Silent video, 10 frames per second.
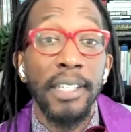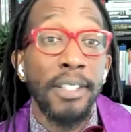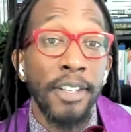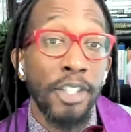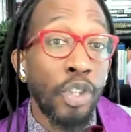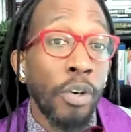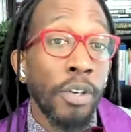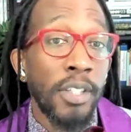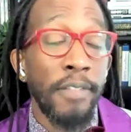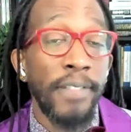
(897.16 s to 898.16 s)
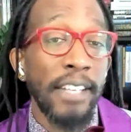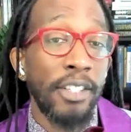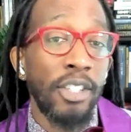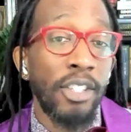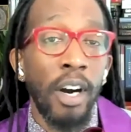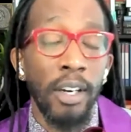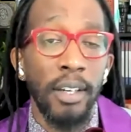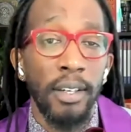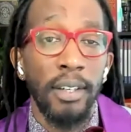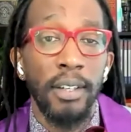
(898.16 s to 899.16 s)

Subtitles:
is the source of that song,